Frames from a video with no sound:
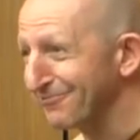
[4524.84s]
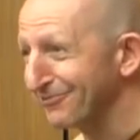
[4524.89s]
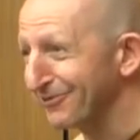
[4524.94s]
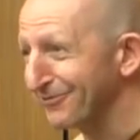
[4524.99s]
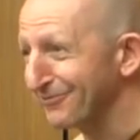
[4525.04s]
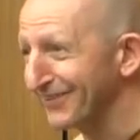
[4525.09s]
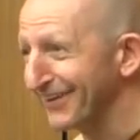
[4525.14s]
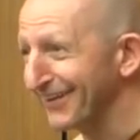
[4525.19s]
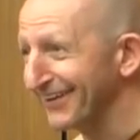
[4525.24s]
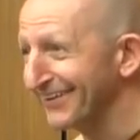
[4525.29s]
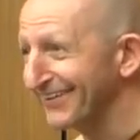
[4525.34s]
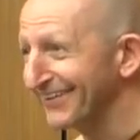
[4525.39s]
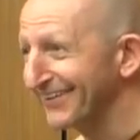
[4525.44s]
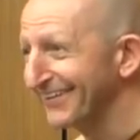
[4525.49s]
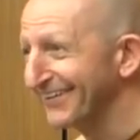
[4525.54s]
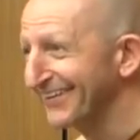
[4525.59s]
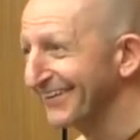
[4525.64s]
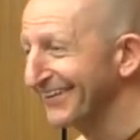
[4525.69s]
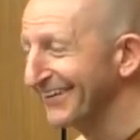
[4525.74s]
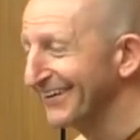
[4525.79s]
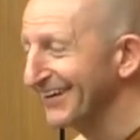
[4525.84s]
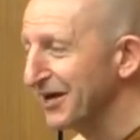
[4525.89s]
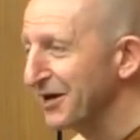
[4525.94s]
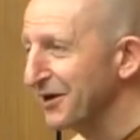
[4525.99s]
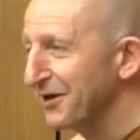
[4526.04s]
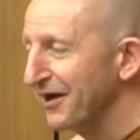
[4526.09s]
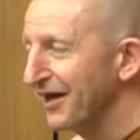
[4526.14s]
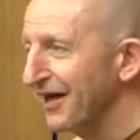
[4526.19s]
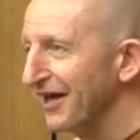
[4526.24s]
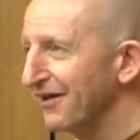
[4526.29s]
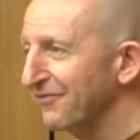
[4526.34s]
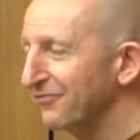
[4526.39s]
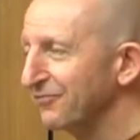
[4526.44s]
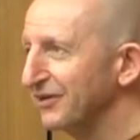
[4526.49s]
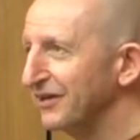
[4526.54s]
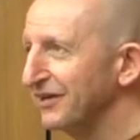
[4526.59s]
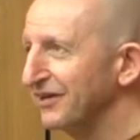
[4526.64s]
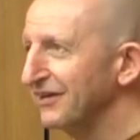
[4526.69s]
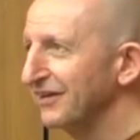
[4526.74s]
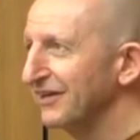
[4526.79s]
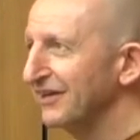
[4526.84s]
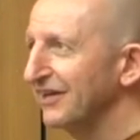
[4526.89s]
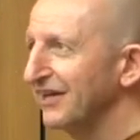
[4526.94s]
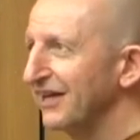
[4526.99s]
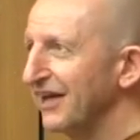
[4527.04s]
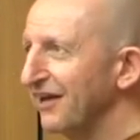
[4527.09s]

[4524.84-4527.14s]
coming from that. If we,